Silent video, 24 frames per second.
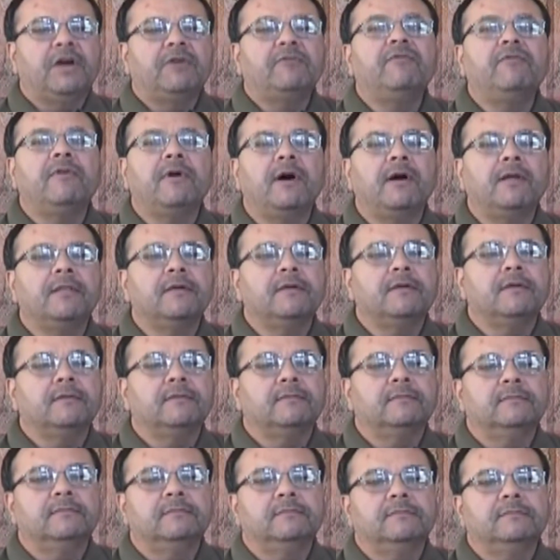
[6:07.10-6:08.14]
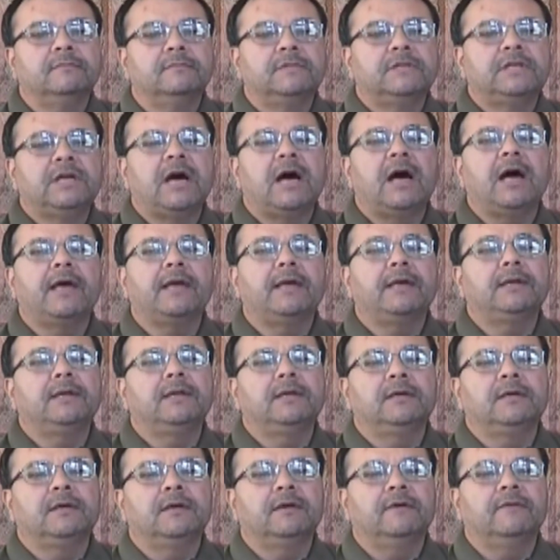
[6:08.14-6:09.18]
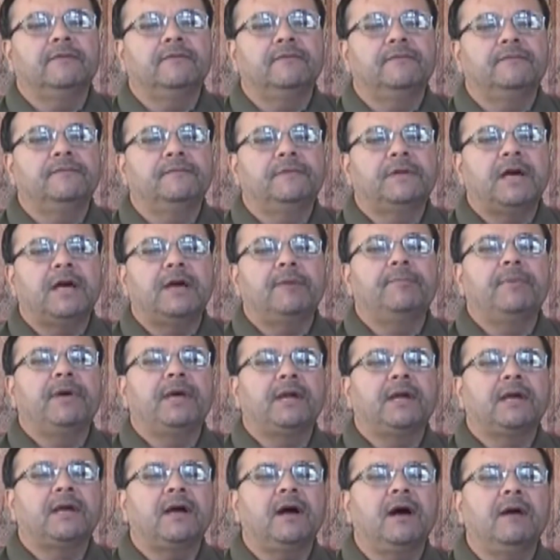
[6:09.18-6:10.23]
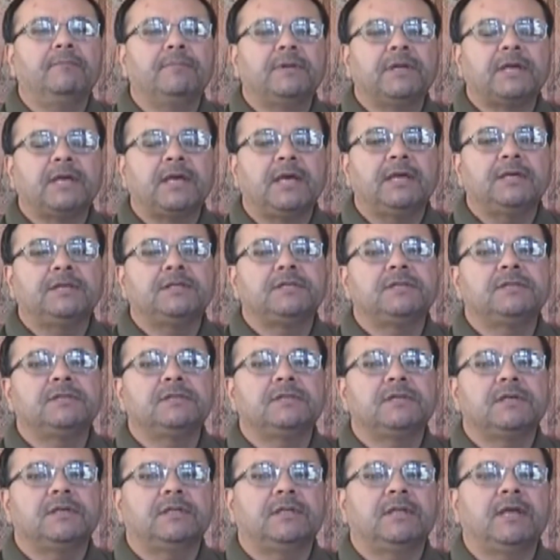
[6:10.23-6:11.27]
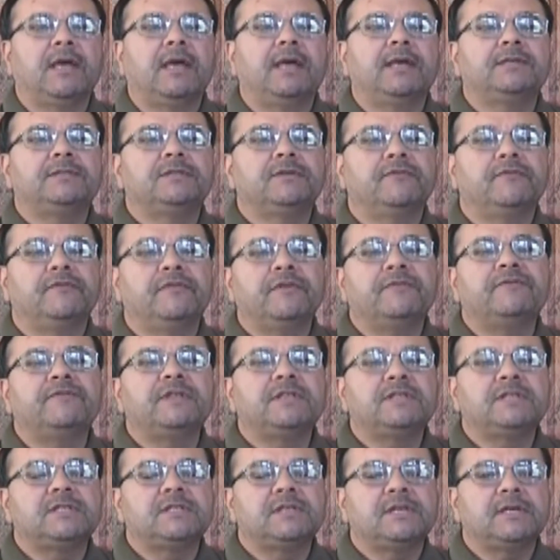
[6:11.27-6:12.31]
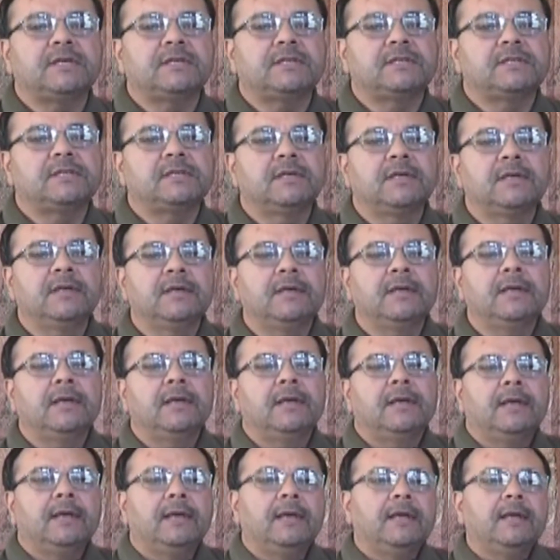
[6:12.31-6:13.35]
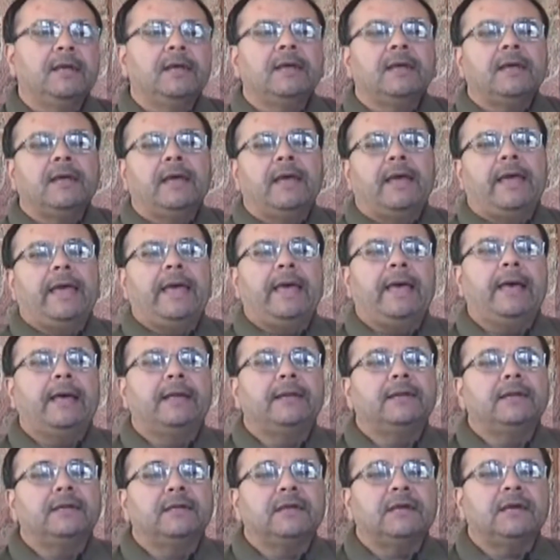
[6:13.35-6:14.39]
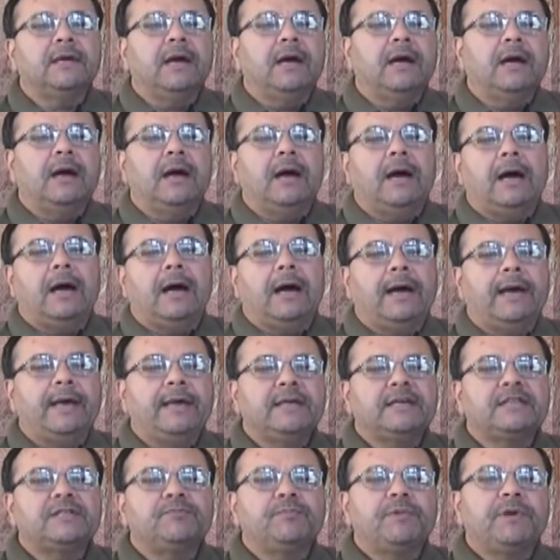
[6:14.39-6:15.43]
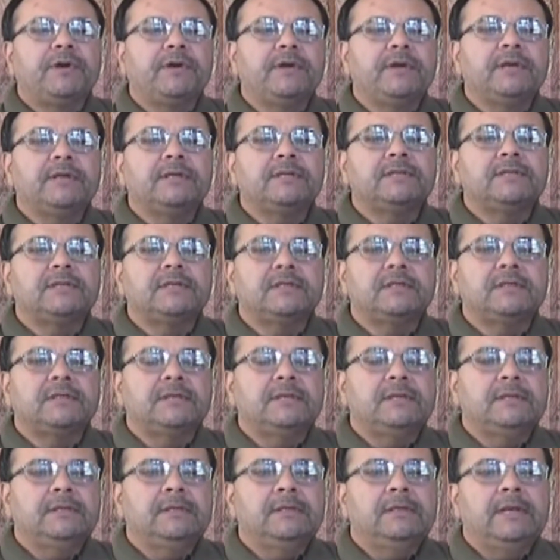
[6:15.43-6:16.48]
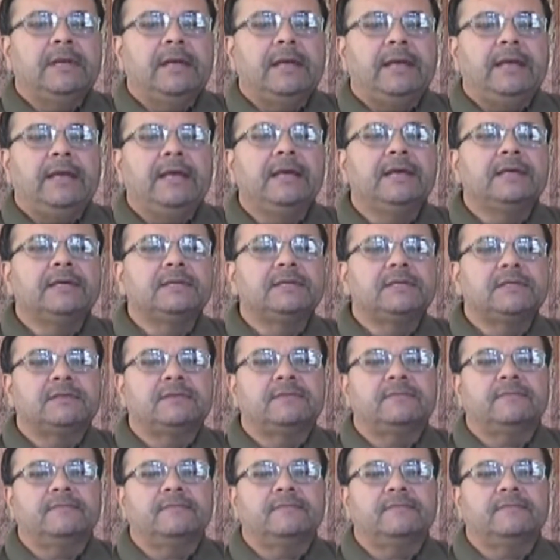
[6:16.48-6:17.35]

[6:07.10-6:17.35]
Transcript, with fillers: my father died of diabetic complications at the age of 56. And I experienced his